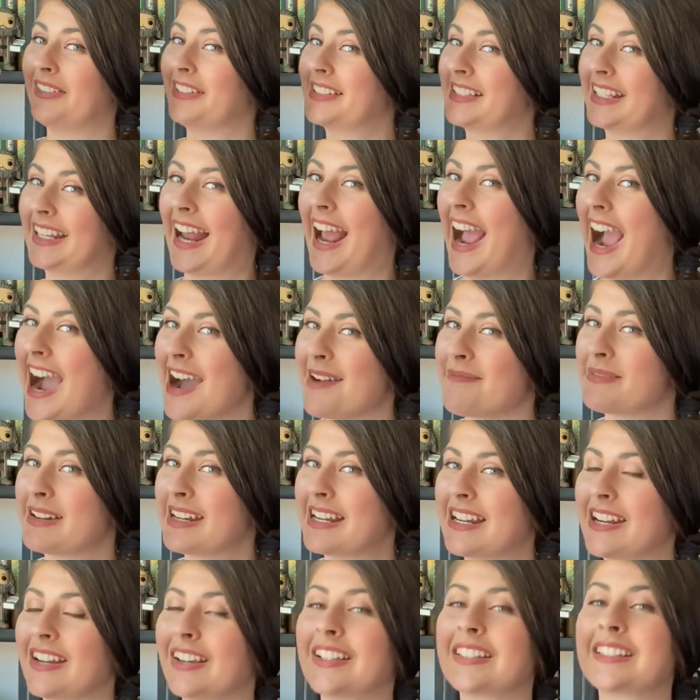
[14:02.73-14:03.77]
gonna happen
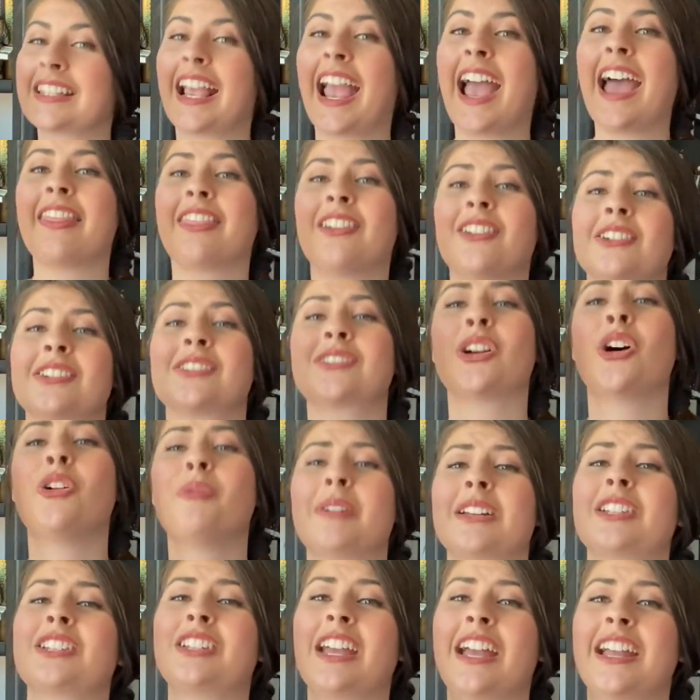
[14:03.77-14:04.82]
here? Because like there's so
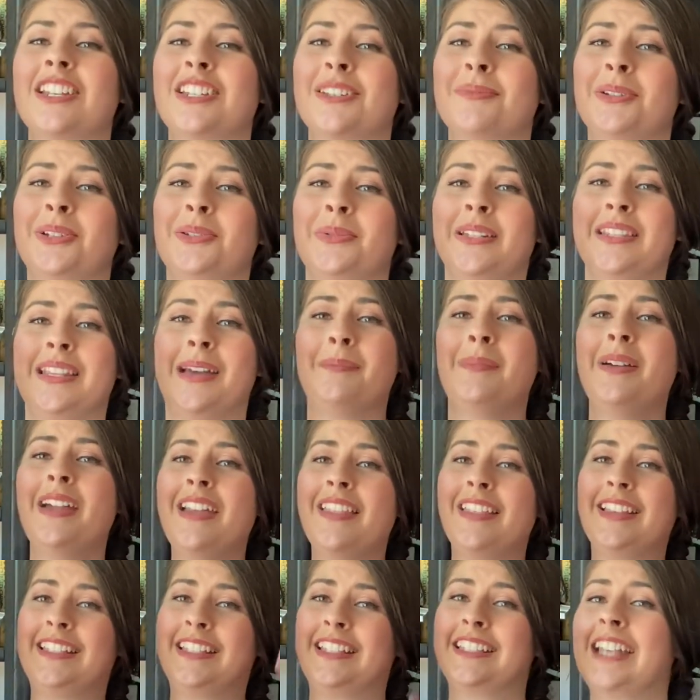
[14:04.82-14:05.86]
much tension between them
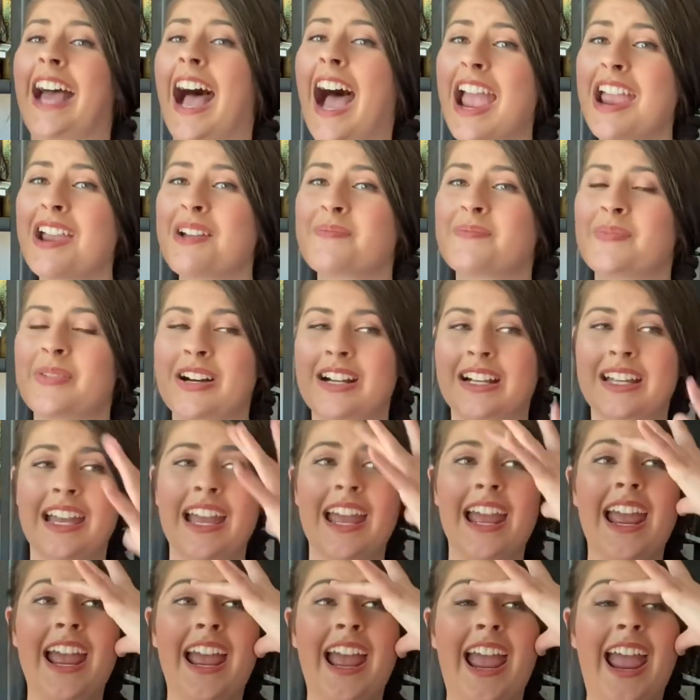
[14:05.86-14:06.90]
this entire book,
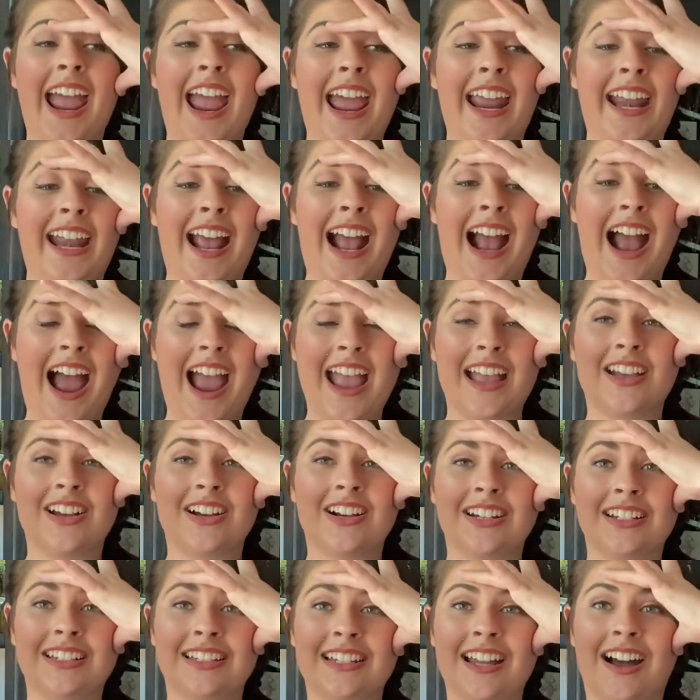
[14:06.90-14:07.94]
and I
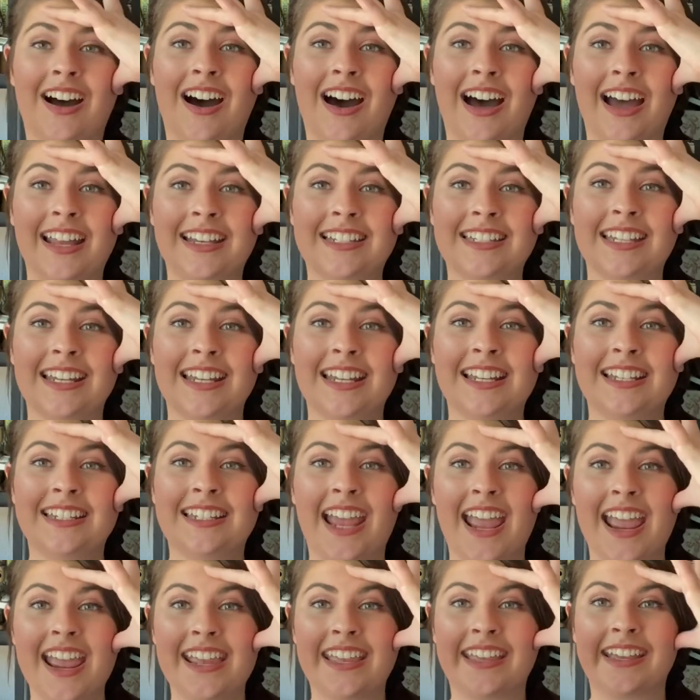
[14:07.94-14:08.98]
could not
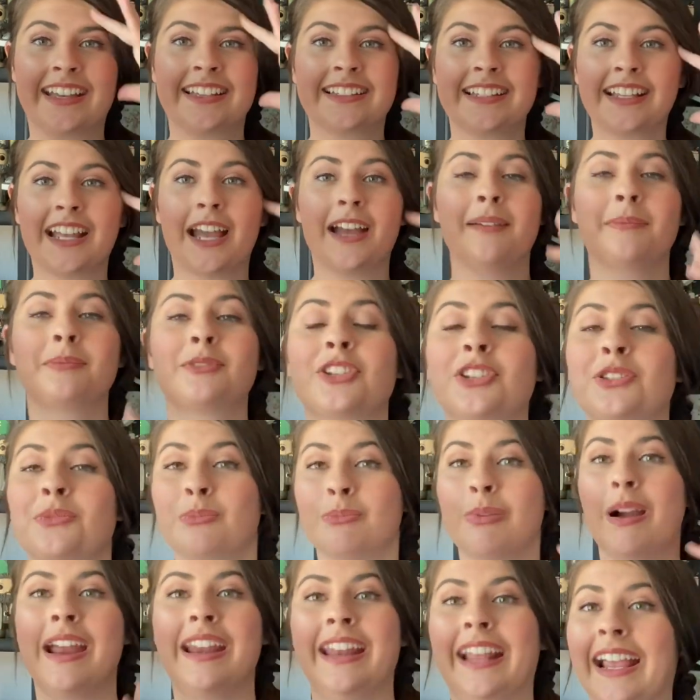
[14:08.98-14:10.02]
take it because I kept just
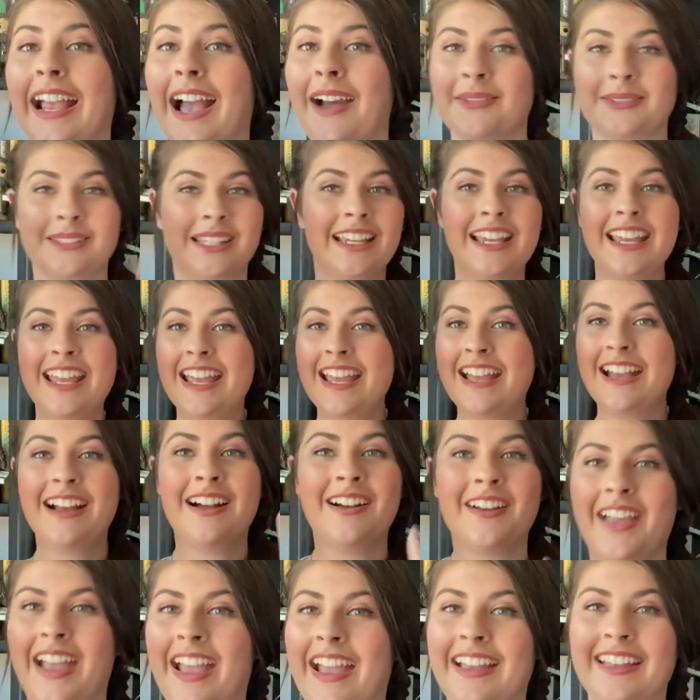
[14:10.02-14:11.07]
waiting. I was like,
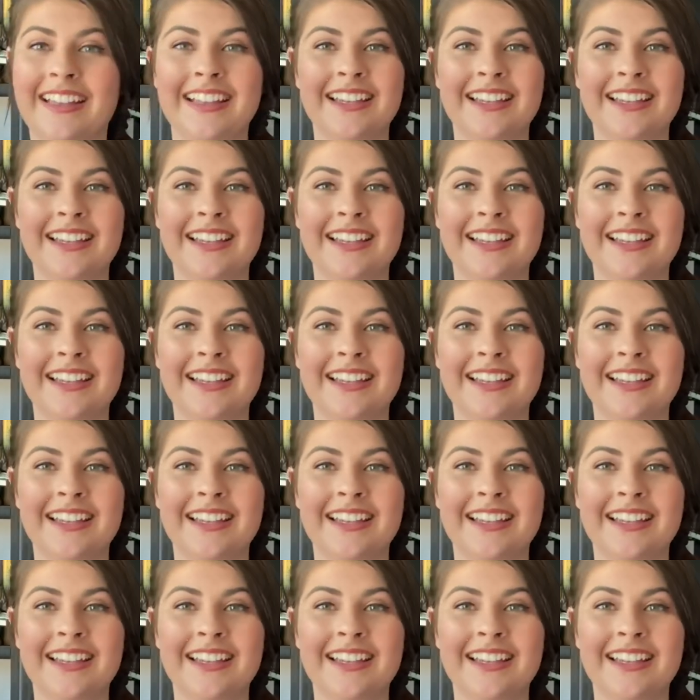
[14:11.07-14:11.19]
okay,